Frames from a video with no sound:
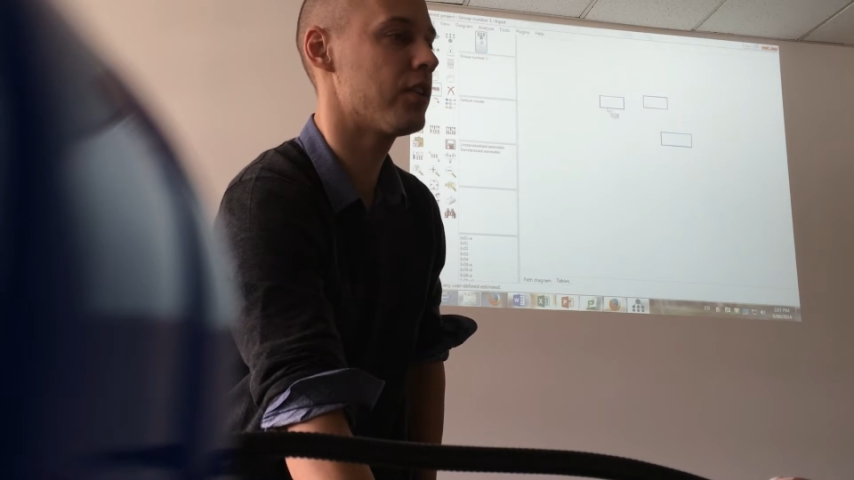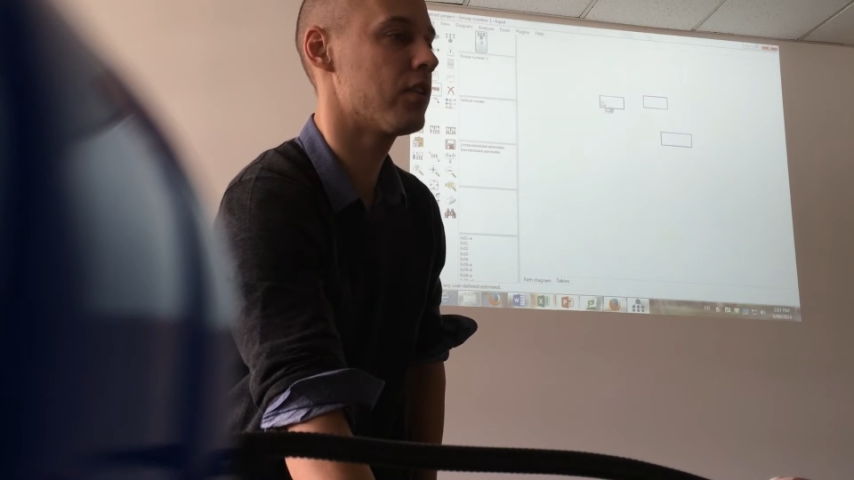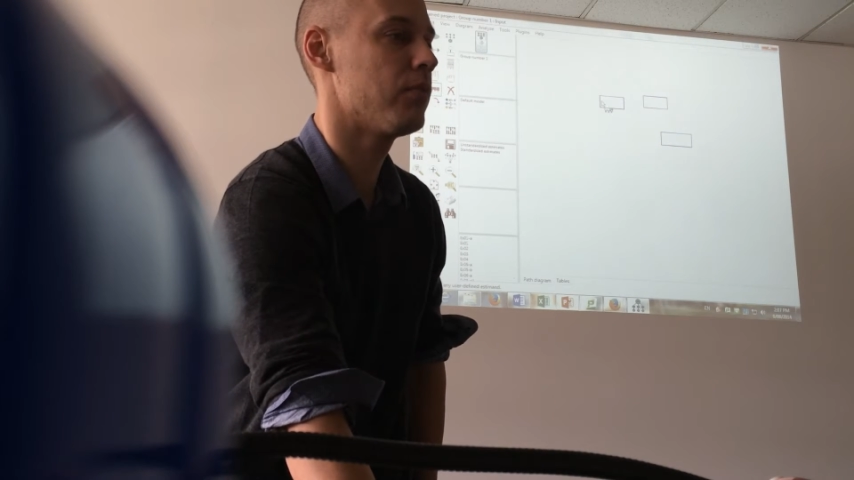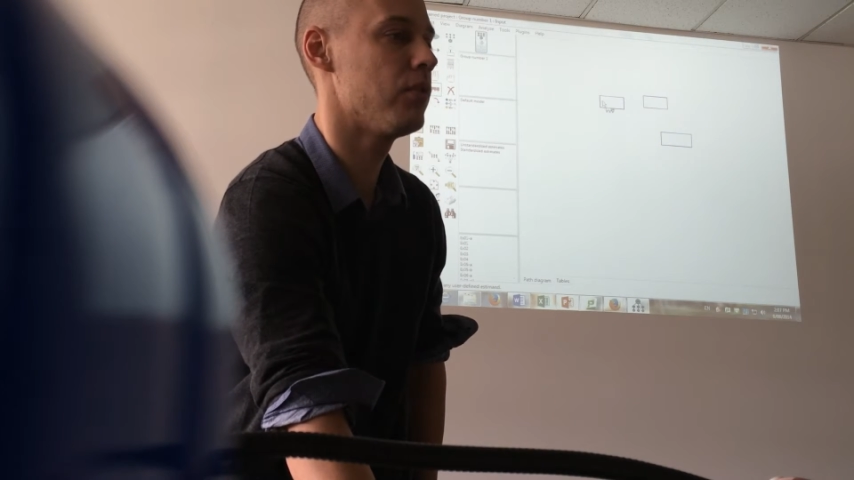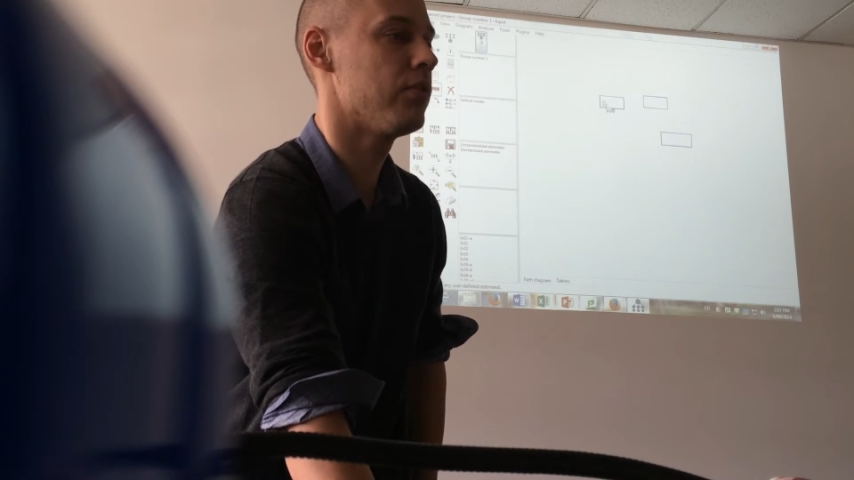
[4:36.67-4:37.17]

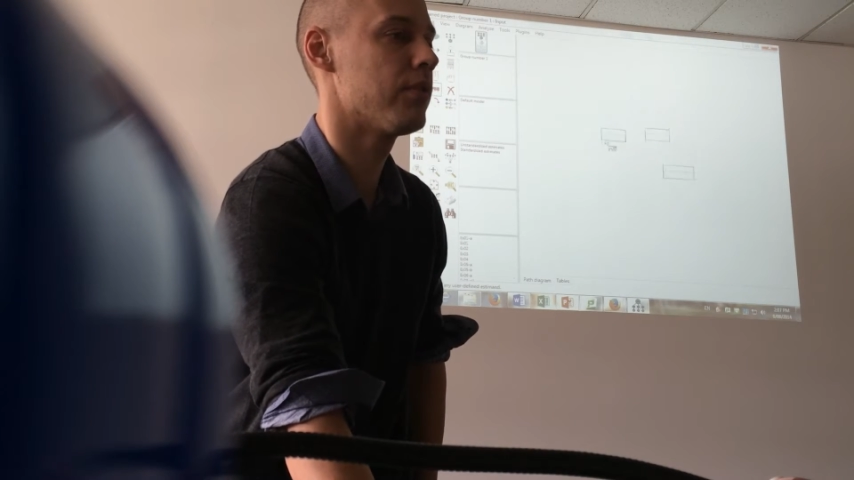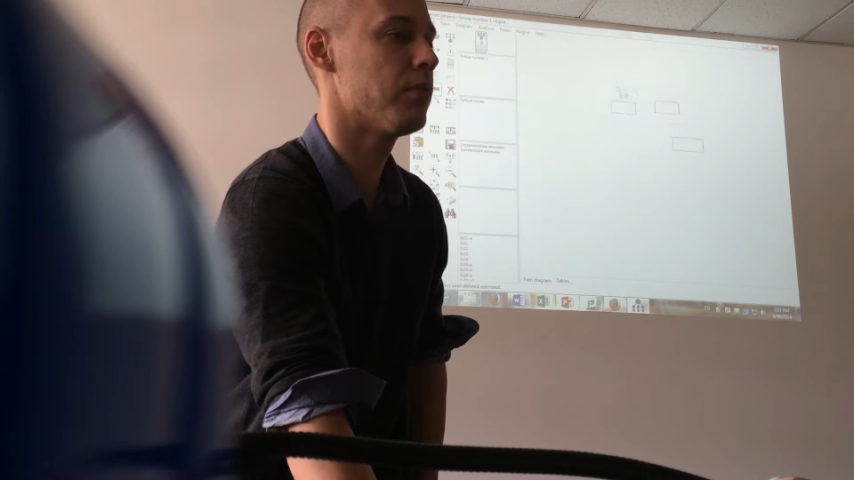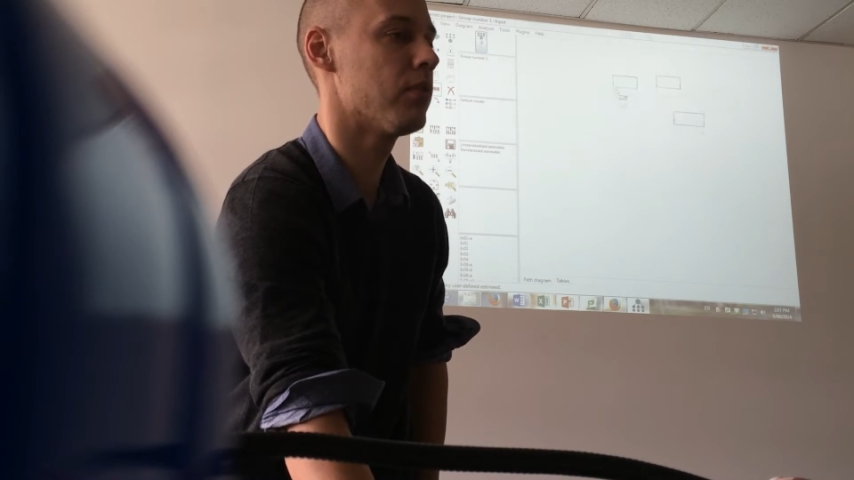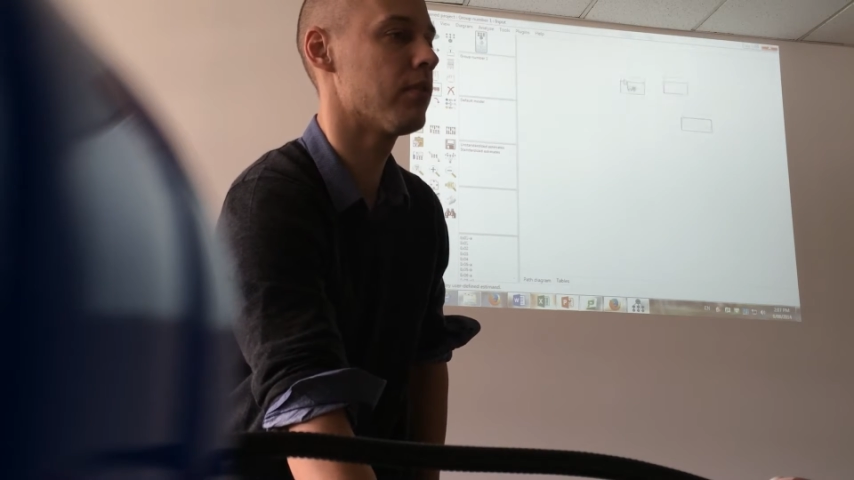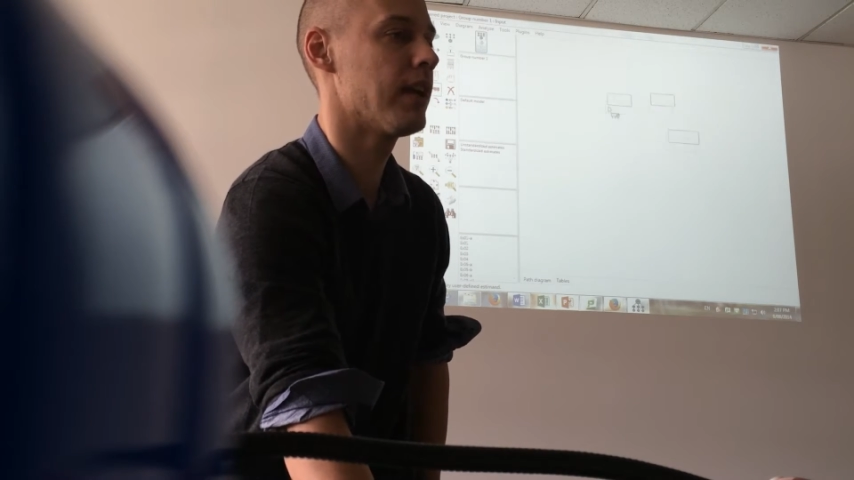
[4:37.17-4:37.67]
could move them
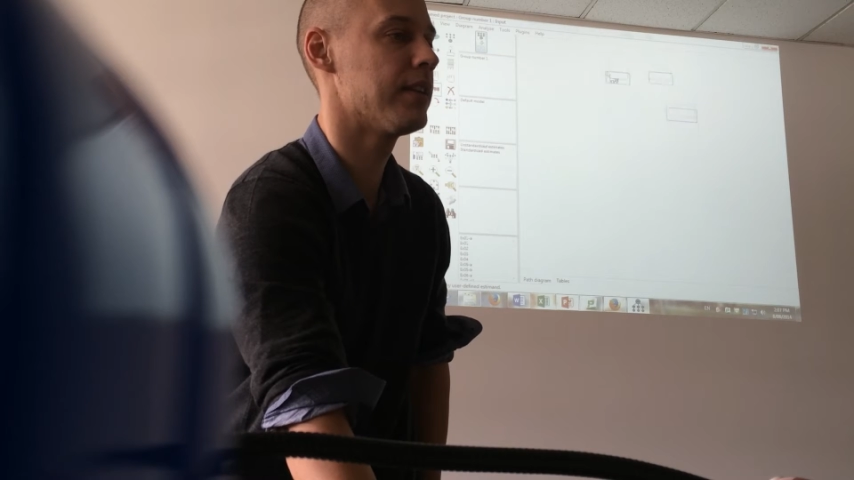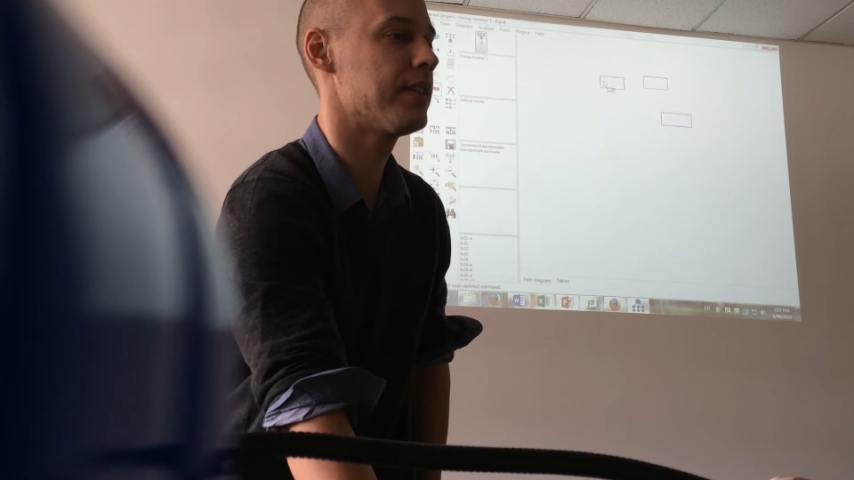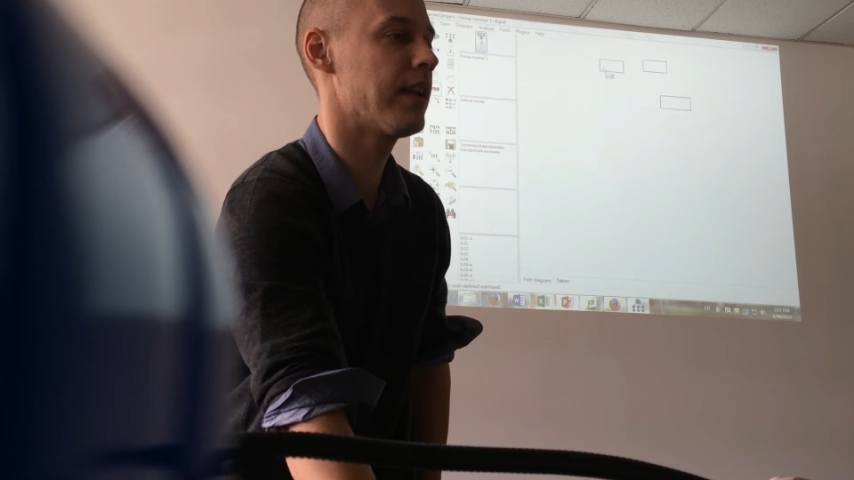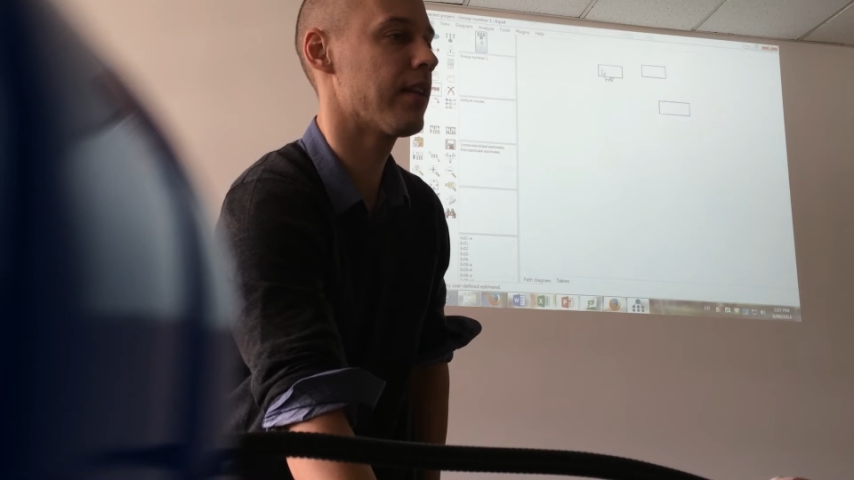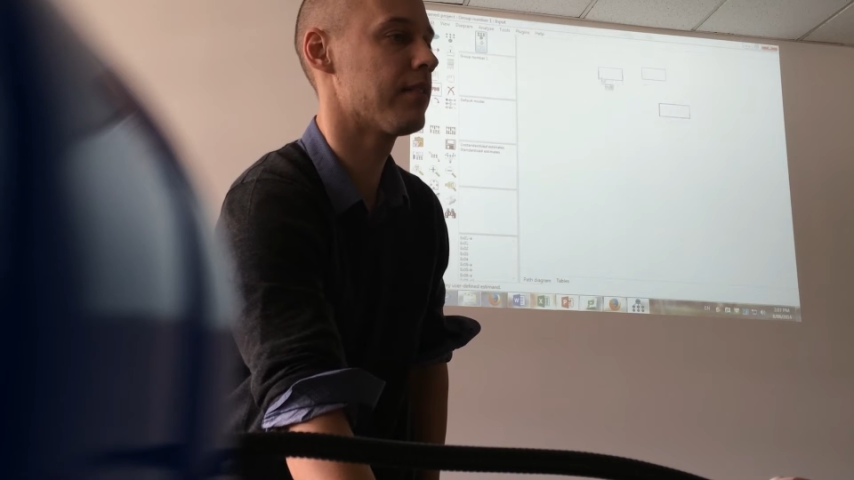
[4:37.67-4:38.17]
all around
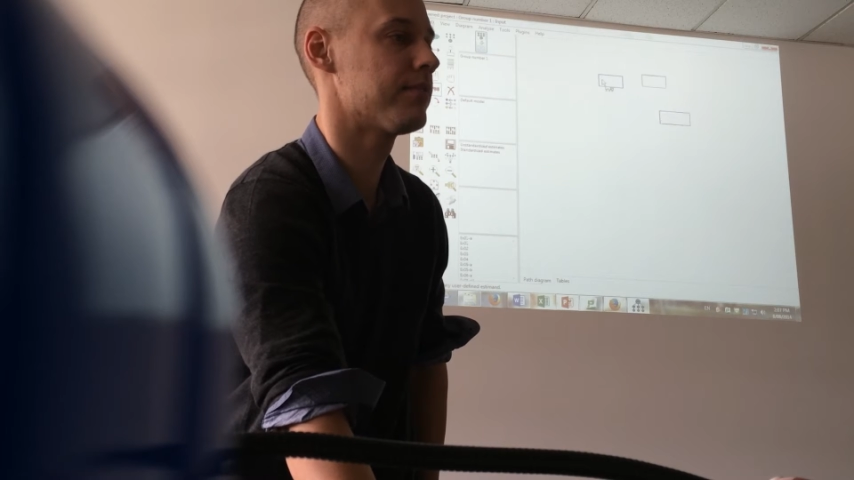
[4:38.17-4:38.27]
together.